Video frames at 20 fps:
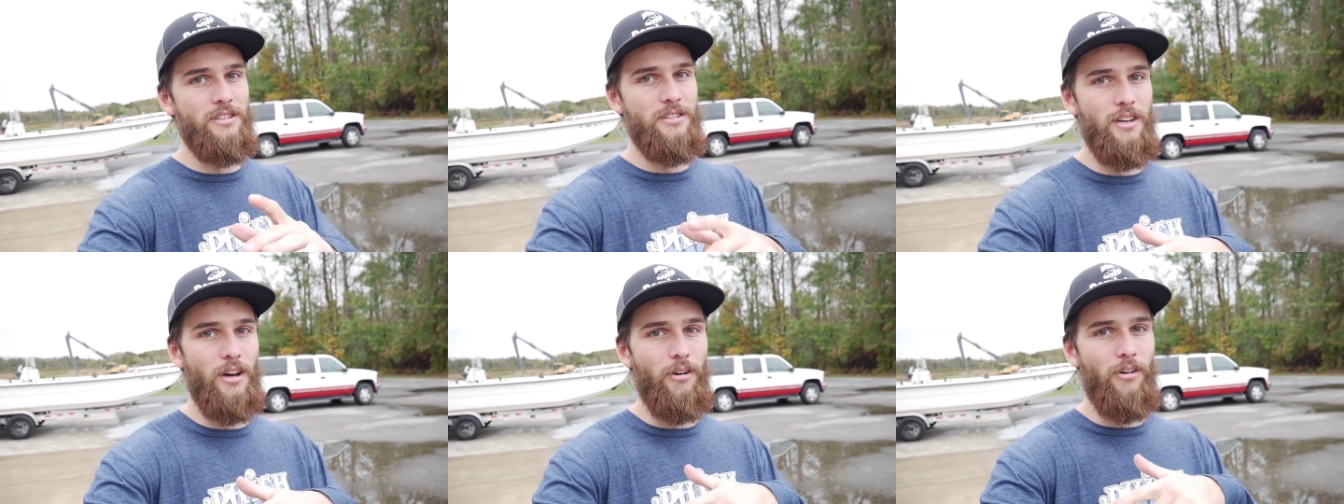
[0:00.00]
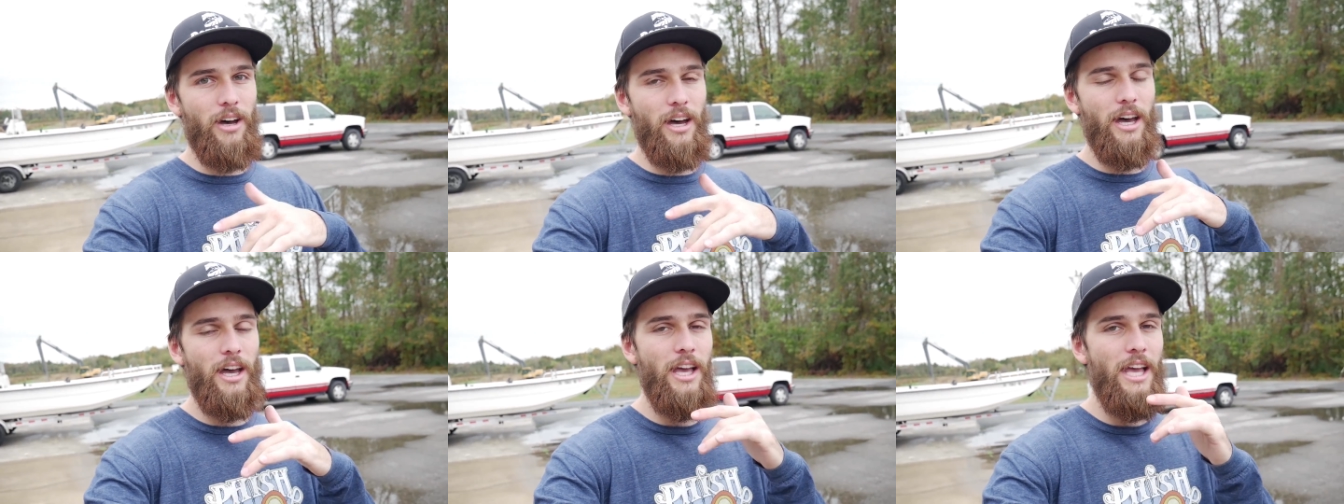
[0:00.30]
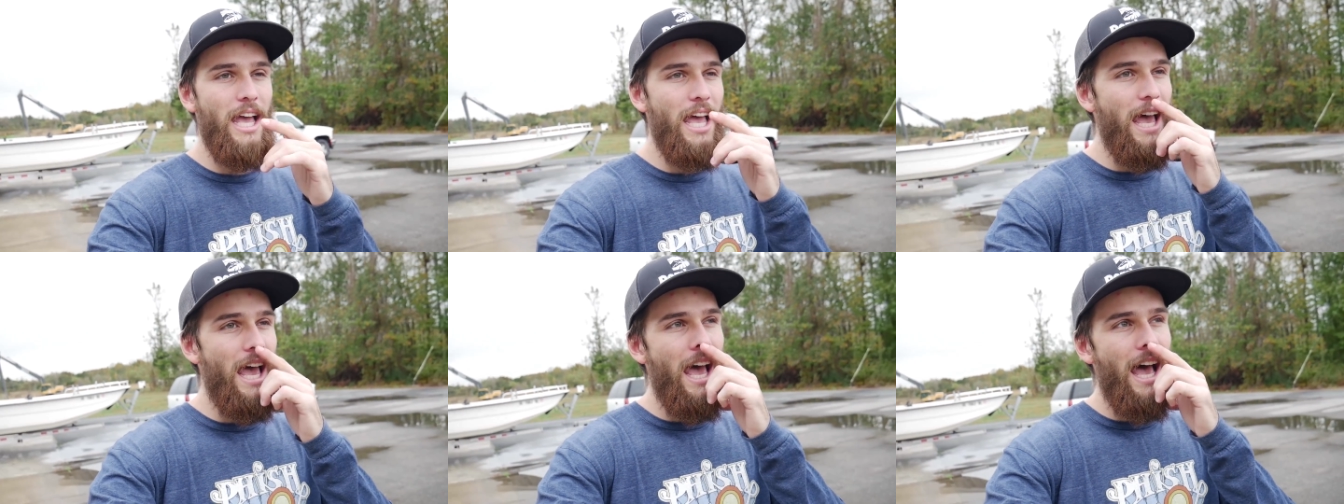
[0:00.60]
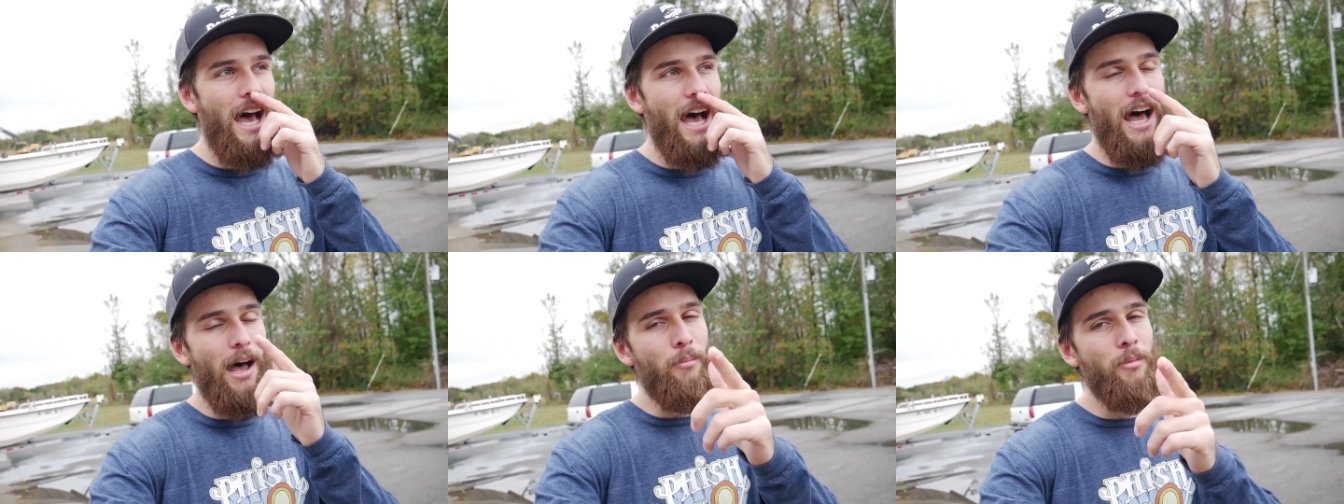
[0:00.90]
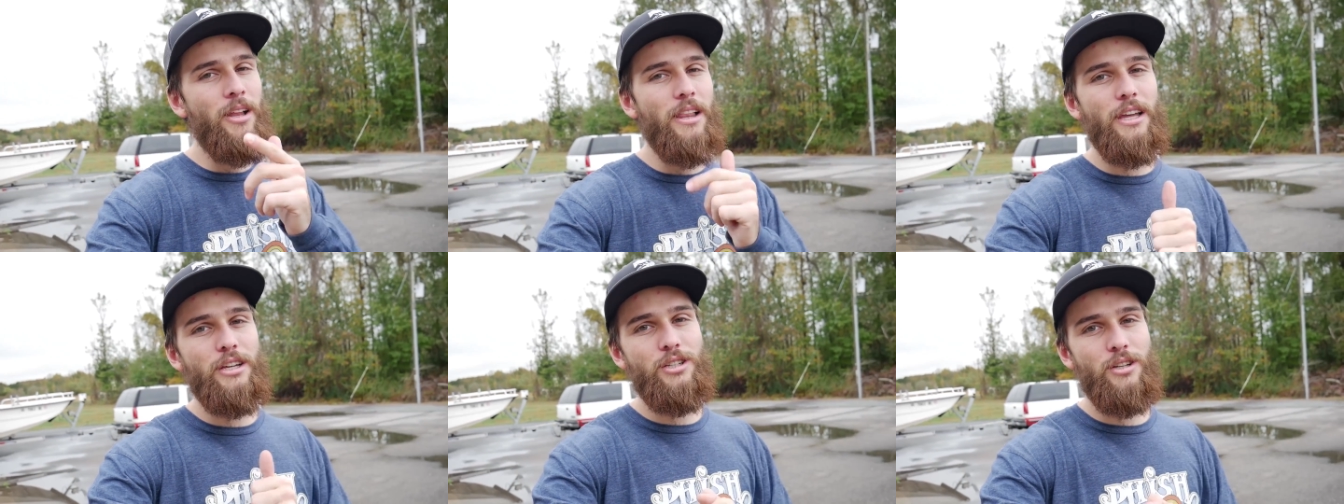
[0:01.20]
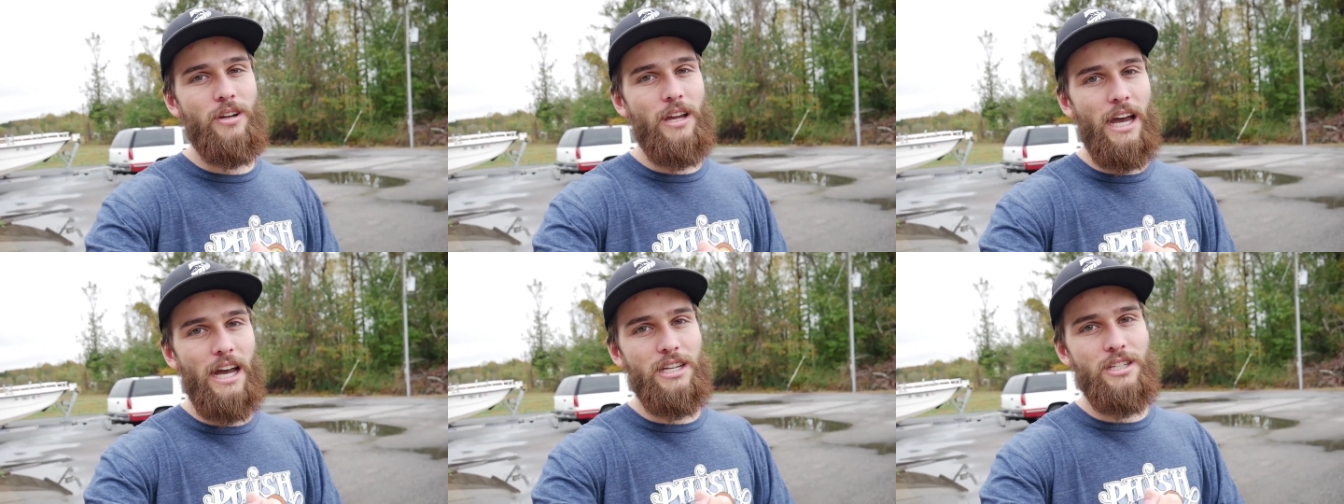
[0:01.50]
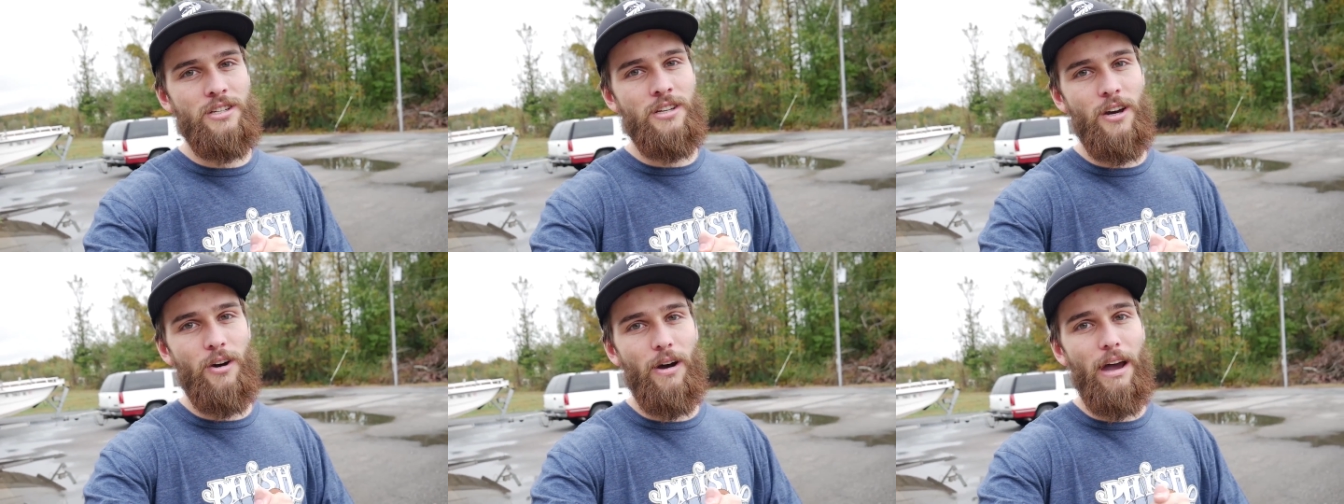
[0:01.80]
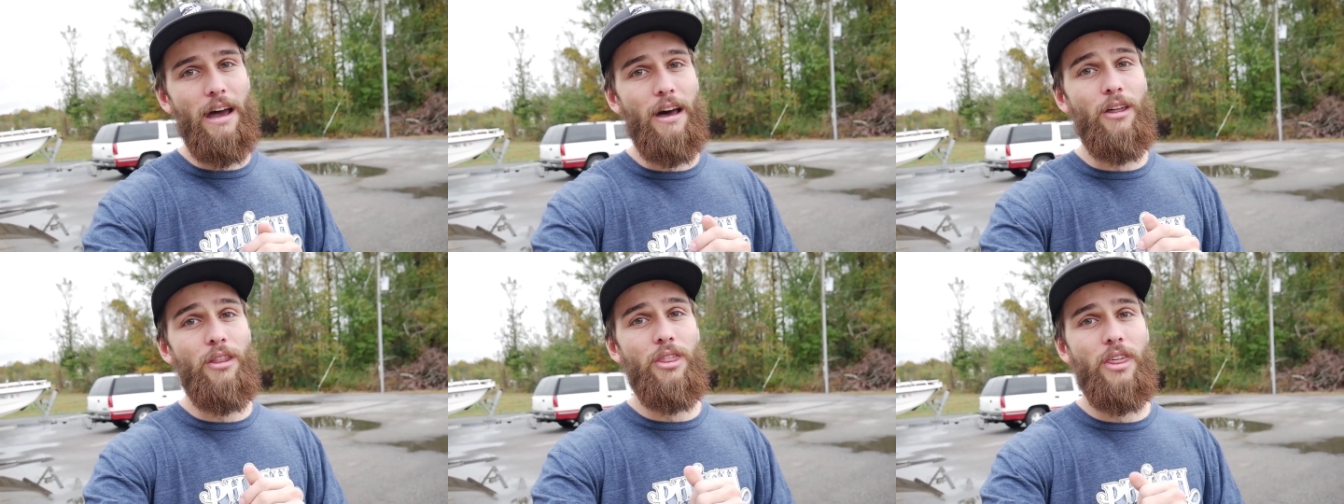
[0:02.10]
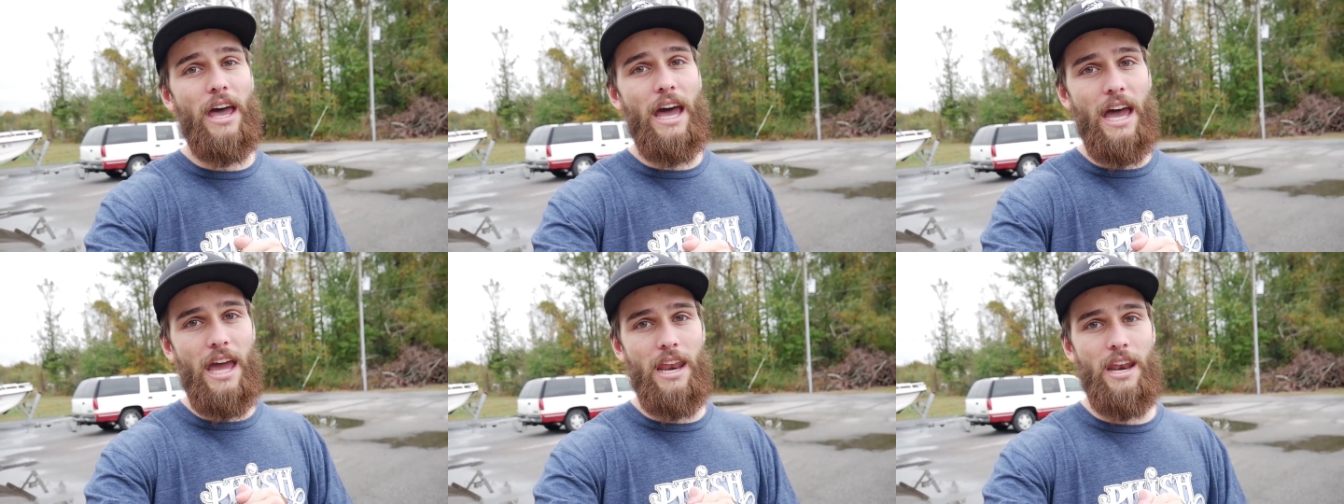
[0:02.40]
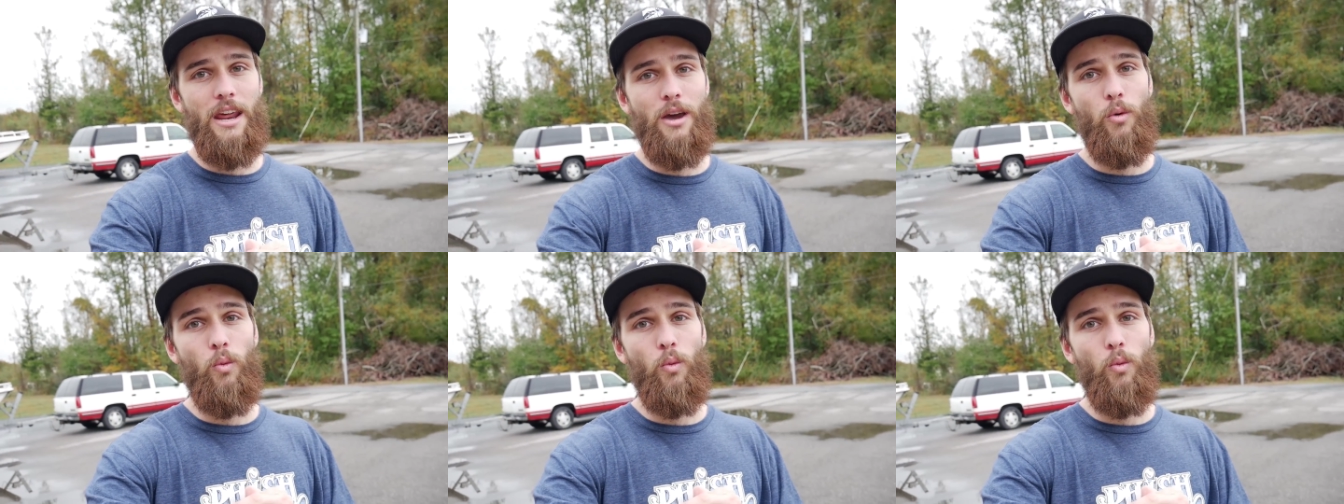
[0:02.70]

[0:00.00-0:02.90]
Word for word: So uh, I'm gonna let you guys know how that